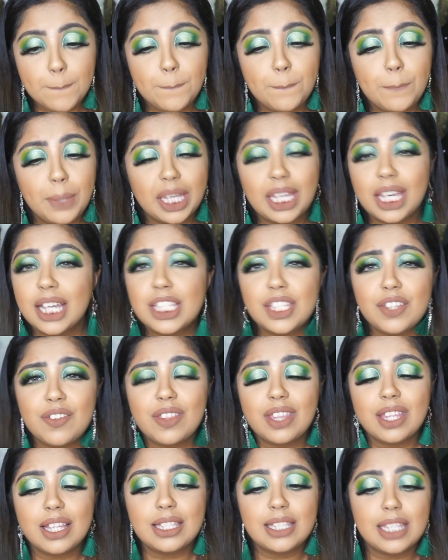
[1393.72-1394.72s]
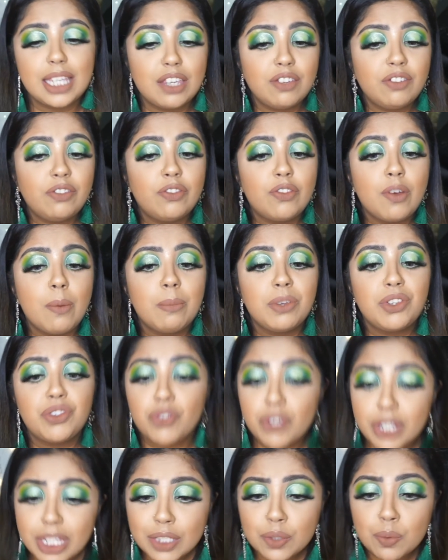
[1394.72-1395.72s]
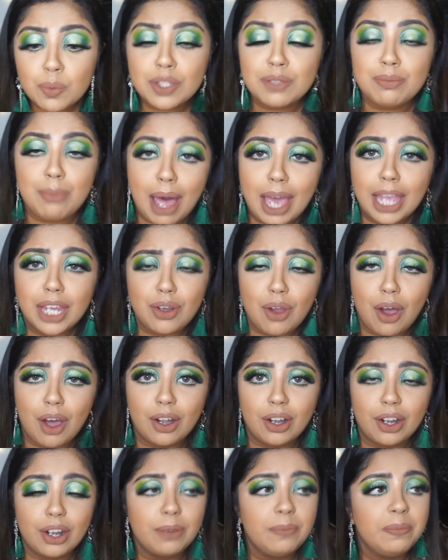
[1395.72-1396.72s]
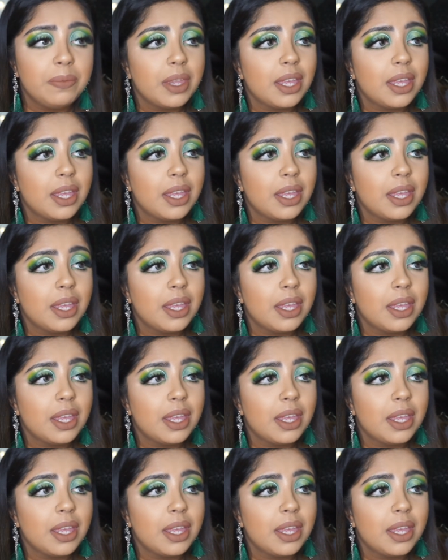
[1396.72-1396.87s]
Because of this, if Mitrice was my daughter